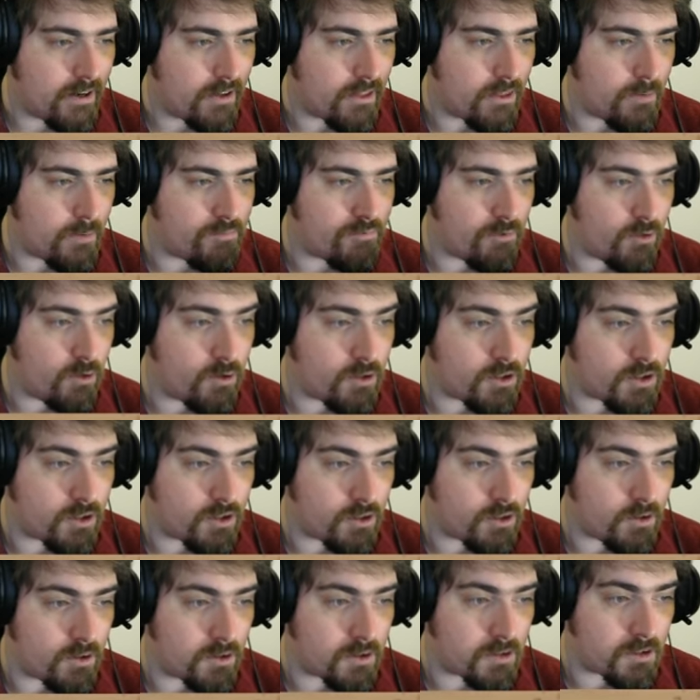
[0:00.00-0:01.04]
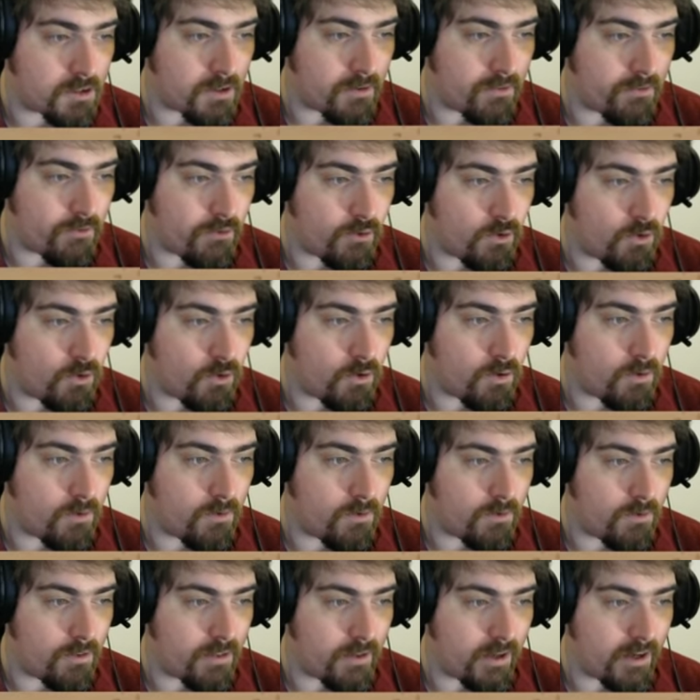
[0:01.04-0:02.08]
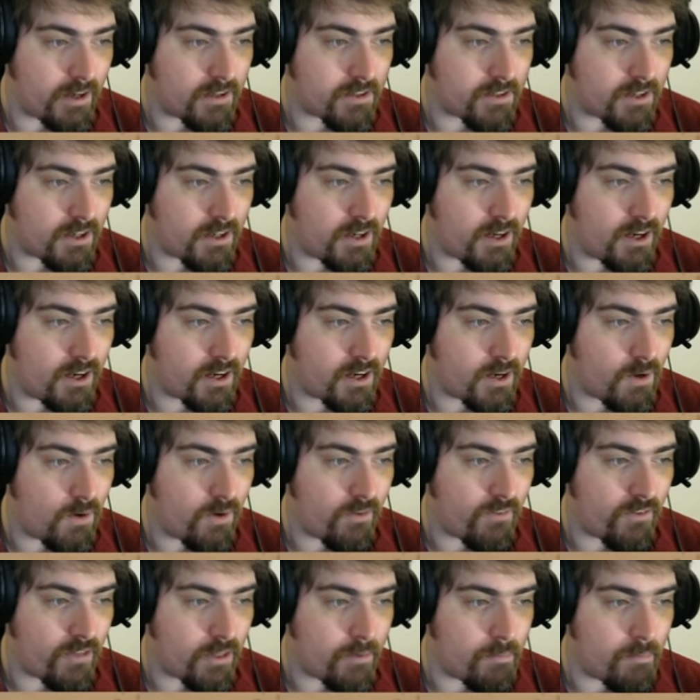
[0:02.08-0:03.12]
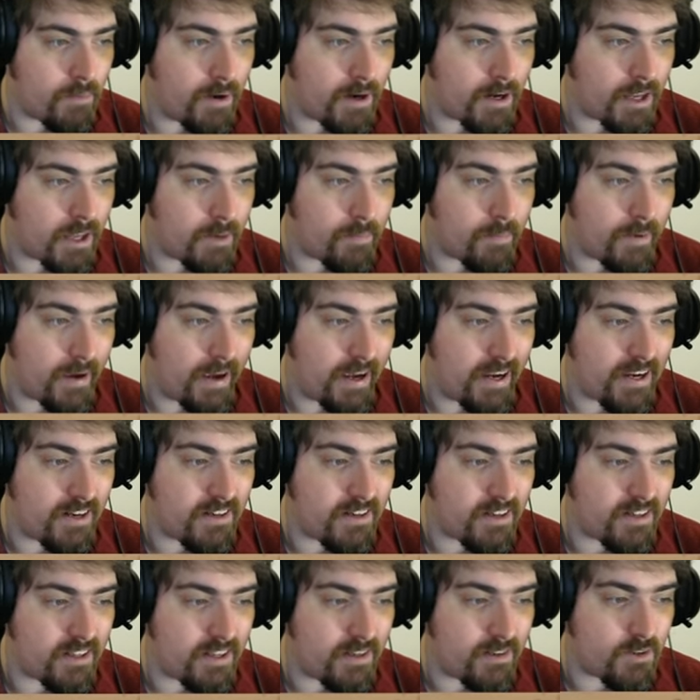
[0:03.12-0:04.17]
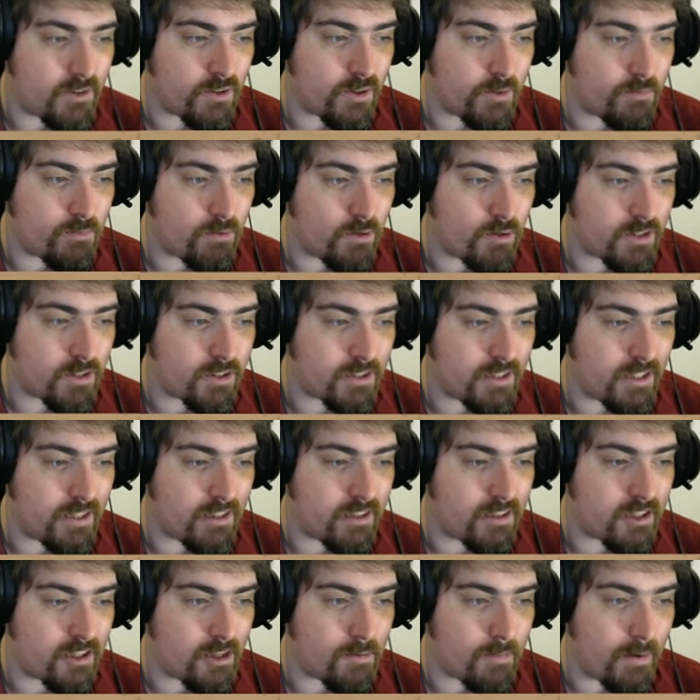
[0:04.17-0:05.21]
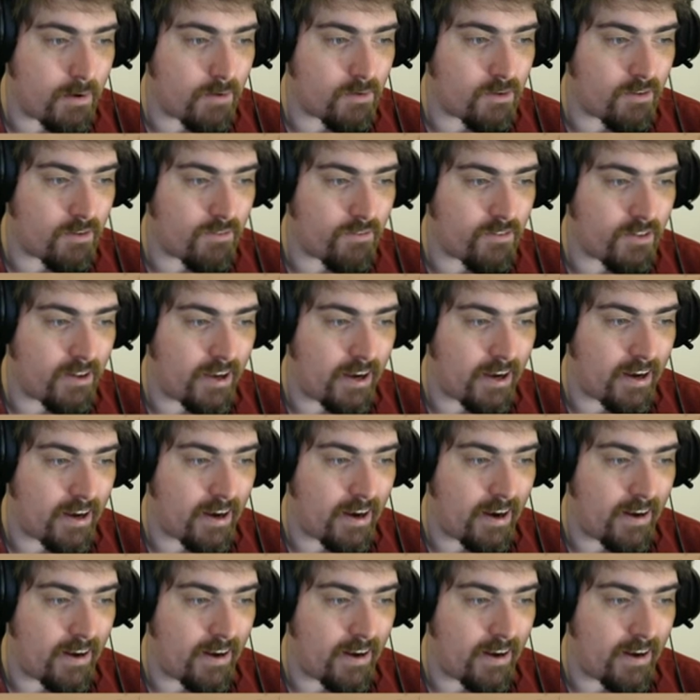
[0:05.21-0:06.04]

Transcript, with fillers: The broadswords for Nizar are going for the monkey, but A J seems to have brought a decent amount of flak,